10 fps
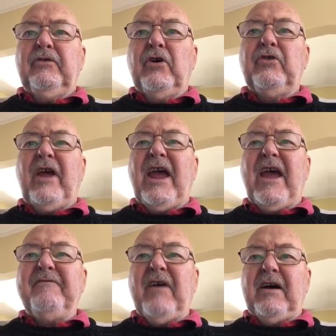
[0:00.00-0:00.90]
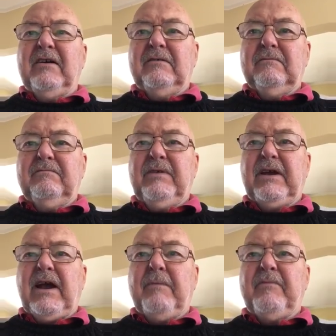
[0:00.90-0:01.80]
Don't ever
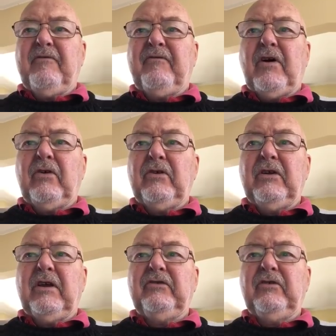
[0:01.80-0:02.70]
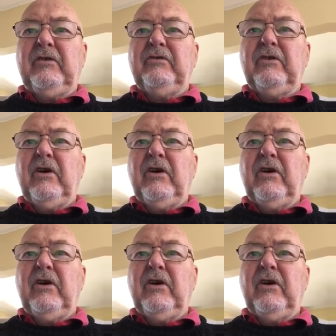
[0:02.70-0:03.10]
pick up a phone until you